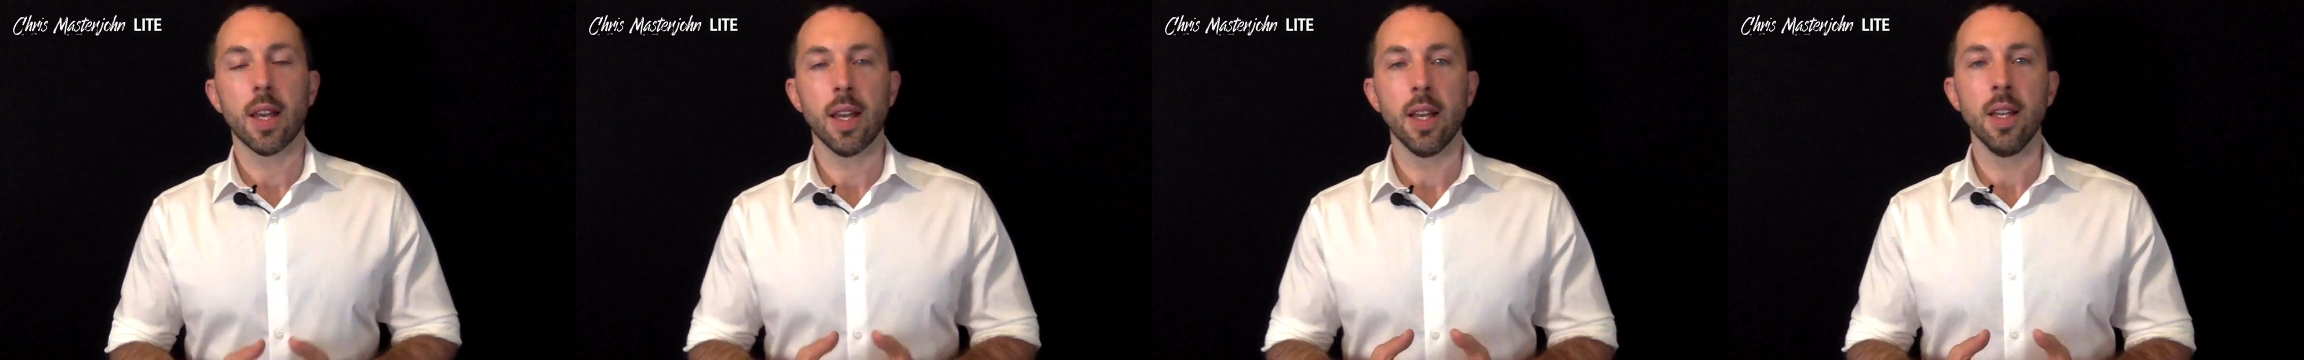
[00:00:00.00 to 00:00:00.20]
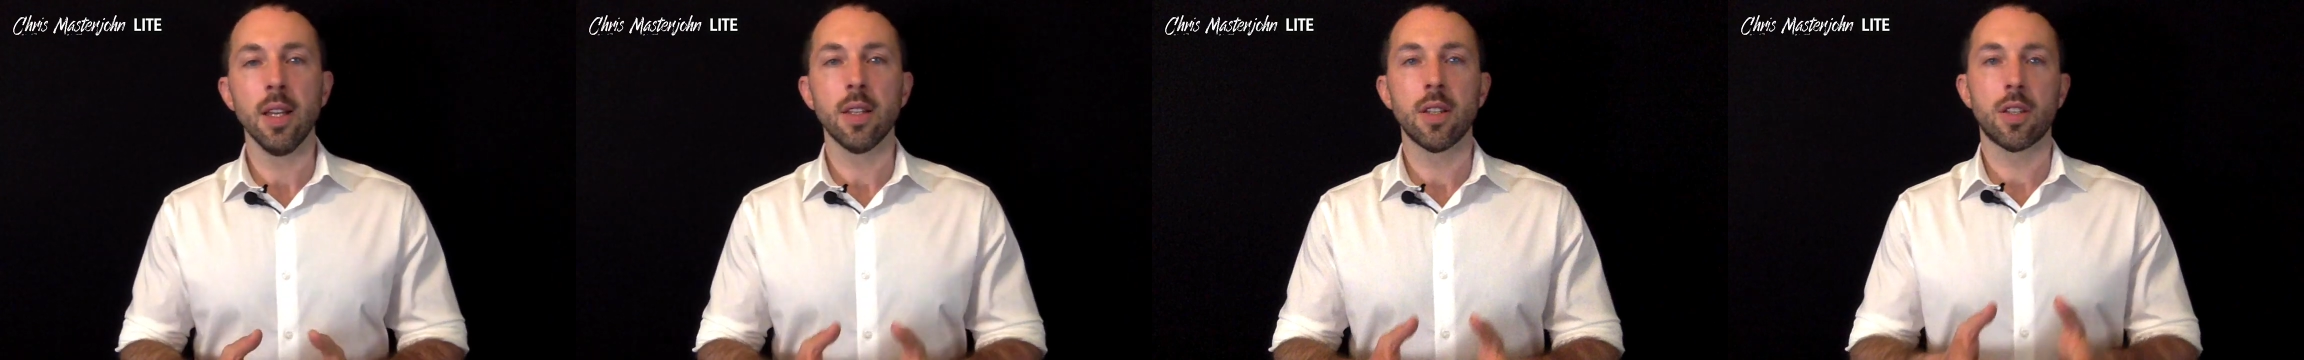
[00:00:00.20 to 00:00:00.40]

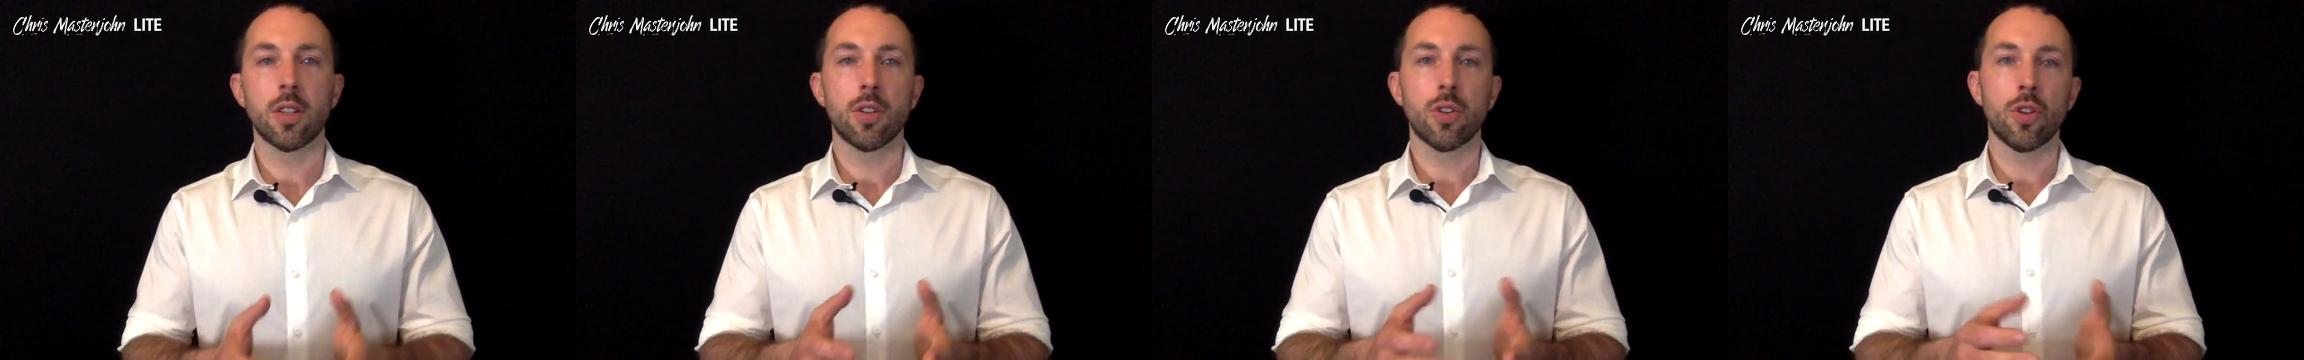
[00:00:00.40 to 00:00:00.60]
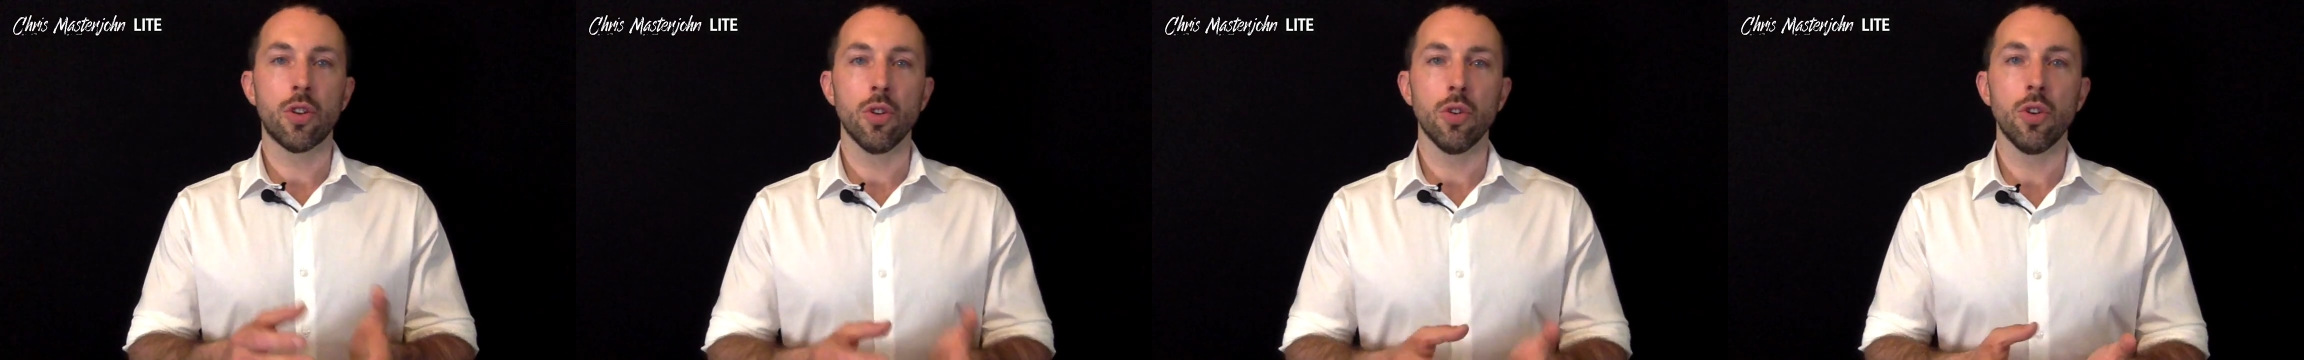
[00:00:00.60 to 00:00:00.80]

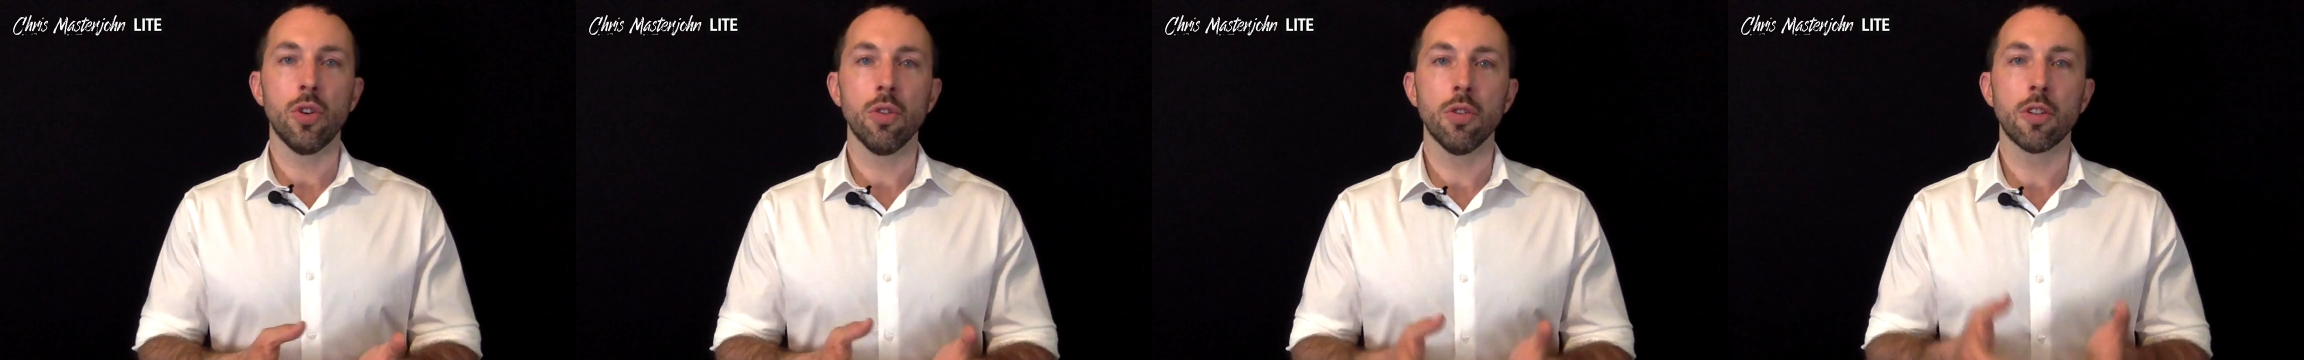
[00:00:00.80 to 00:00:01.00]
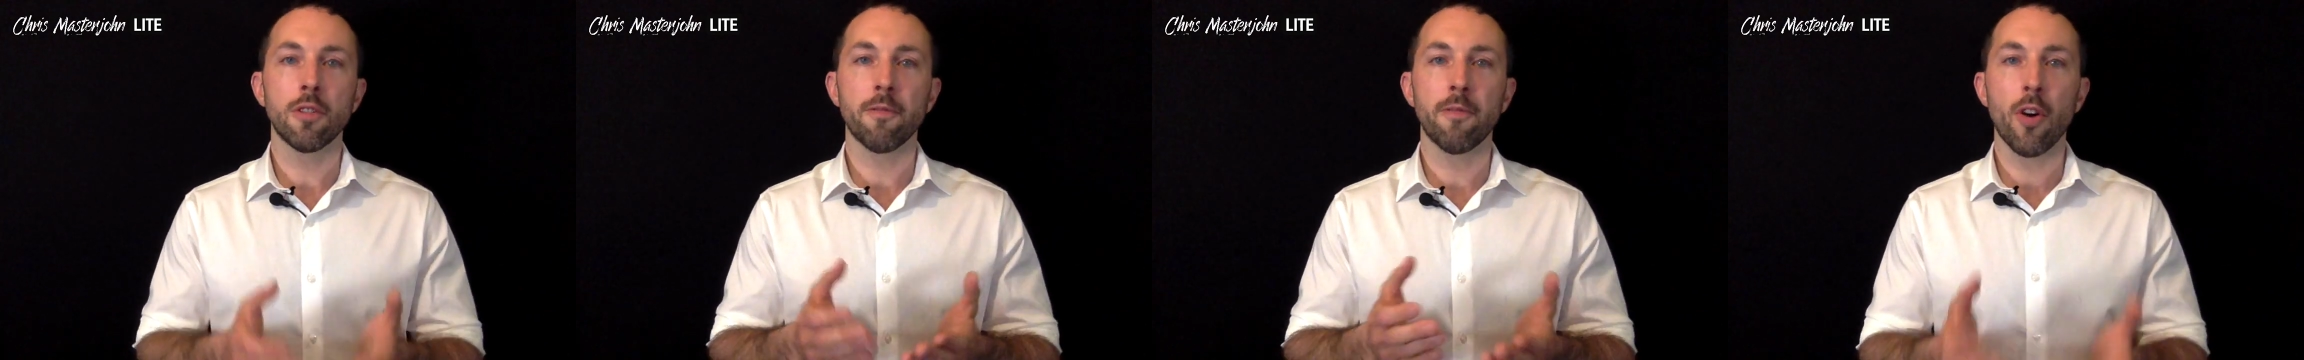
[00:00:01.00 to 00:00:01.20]
is to
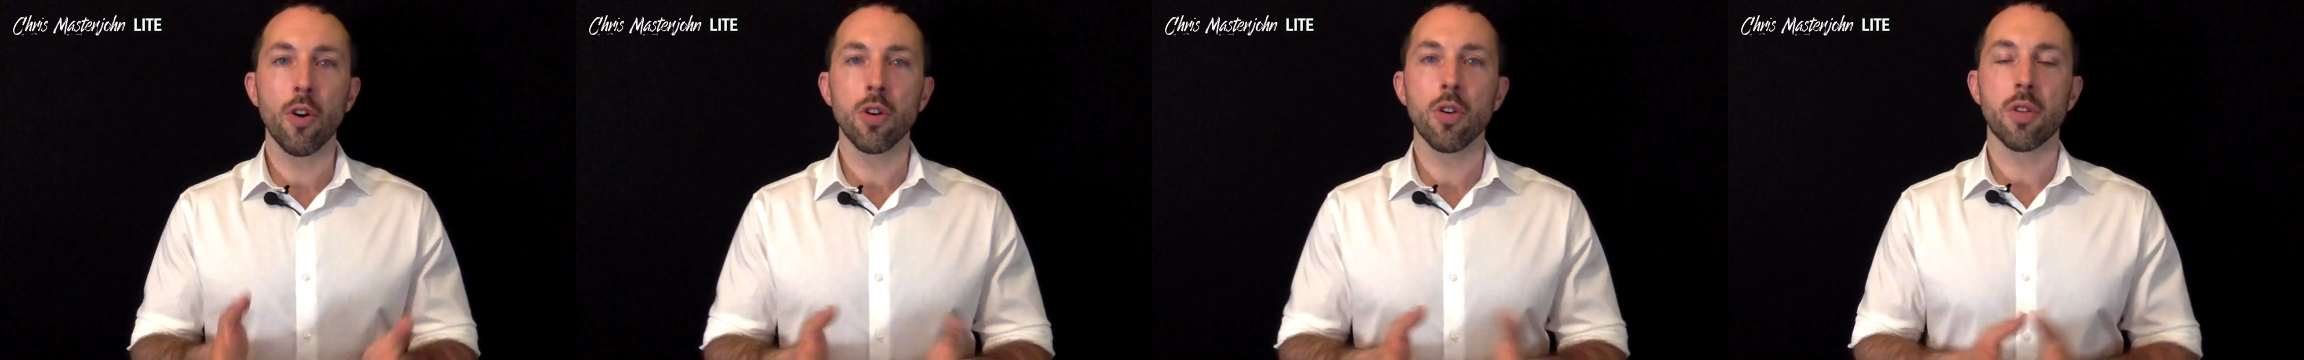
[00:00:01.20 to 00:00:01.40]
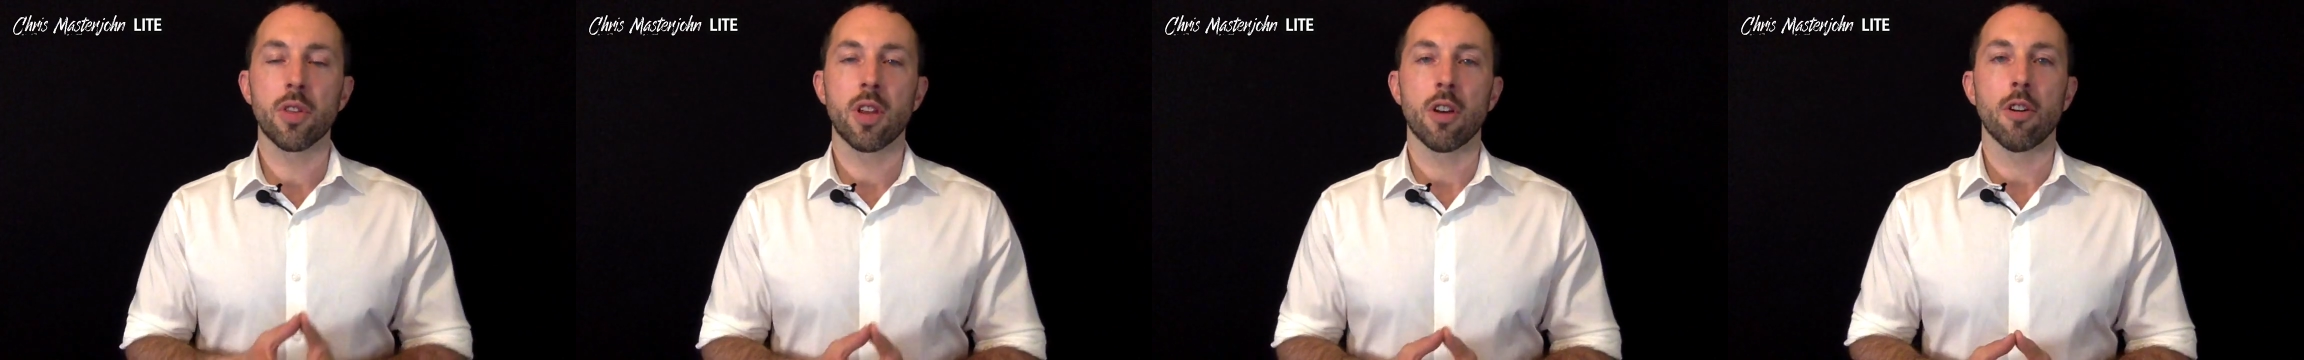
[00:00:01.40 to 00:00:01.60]
use
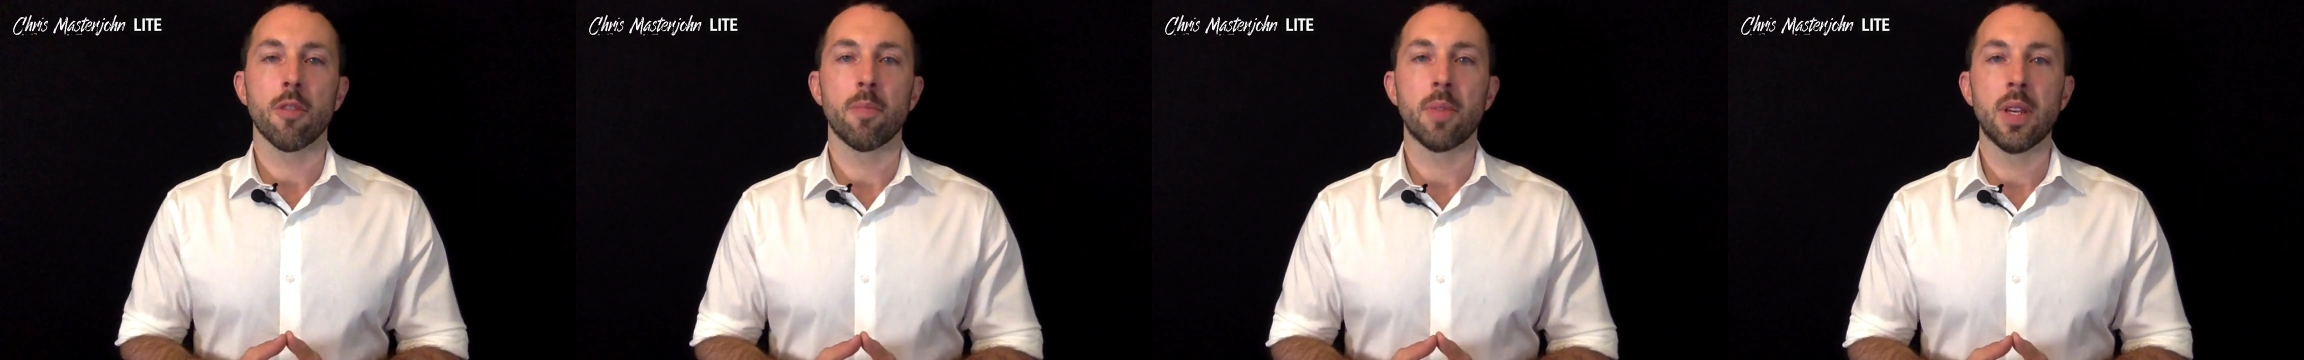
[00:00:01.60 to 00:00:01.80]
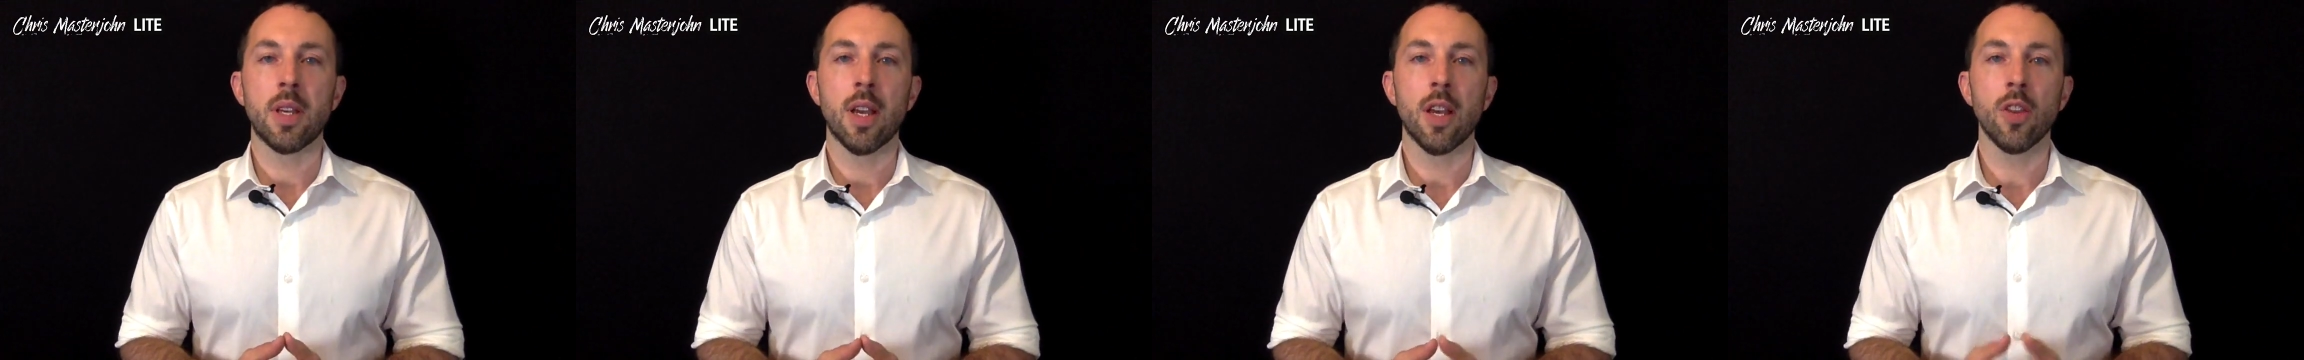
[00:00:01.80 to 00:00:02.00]

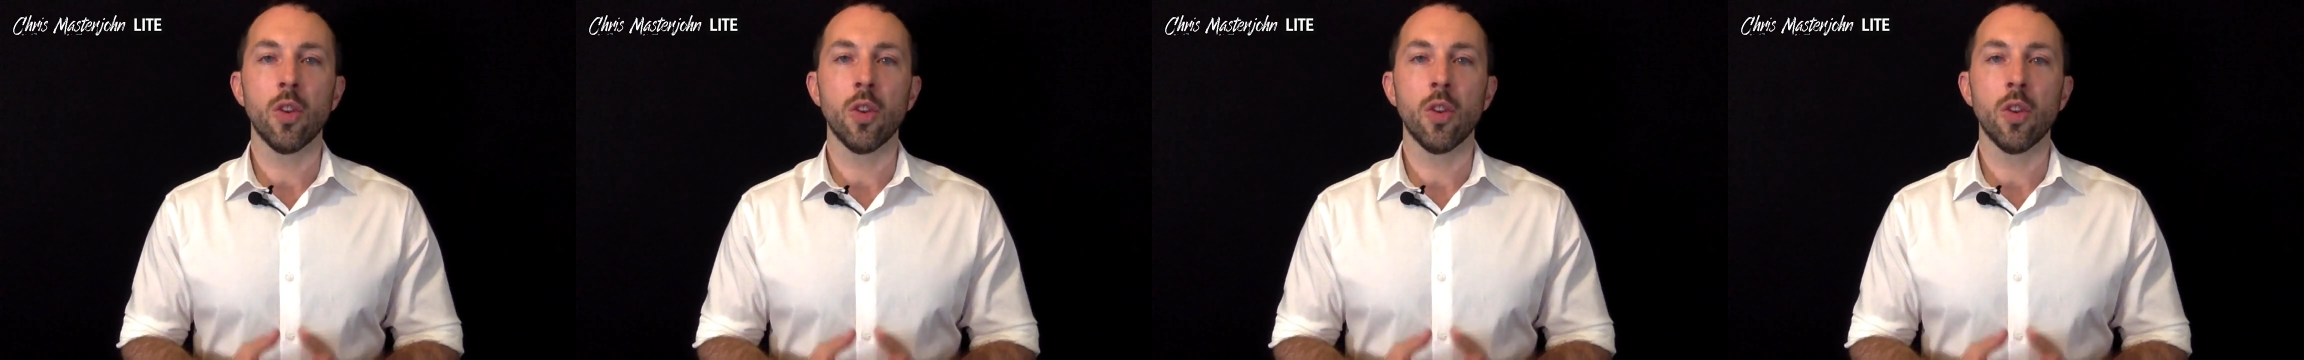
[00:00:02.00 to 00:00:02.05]
phototherapy.